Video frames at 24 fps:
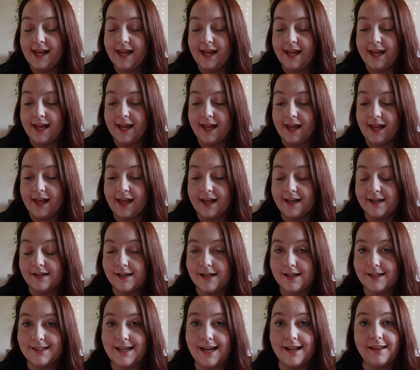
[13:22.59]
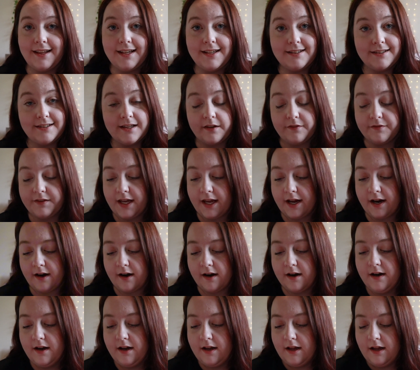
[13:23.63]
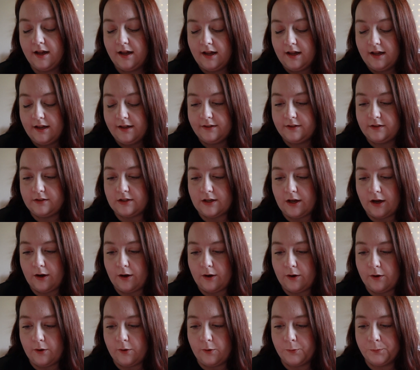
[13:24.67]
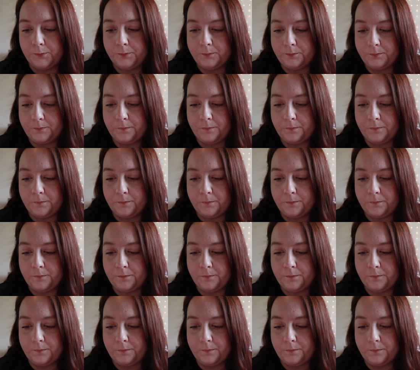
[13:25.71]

and it's kind of like self-care. So